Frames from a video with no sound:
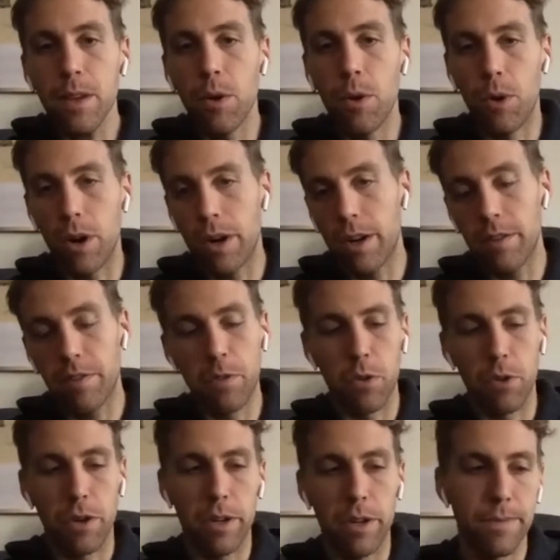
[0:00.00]
or
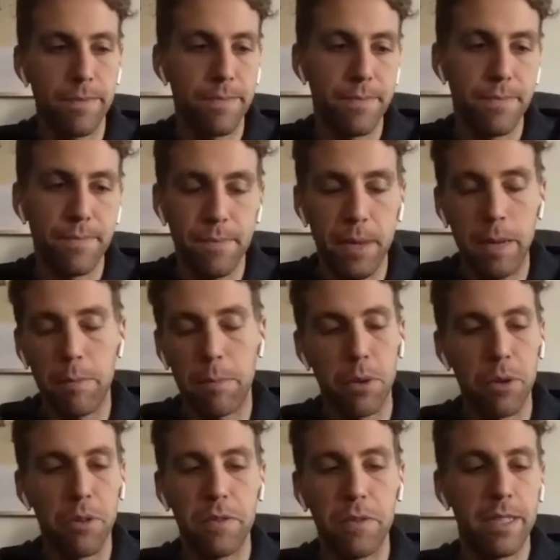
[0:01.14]
for
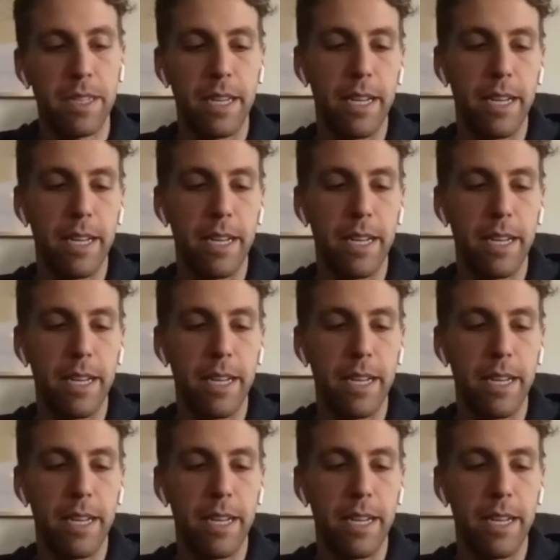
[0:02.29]
improved,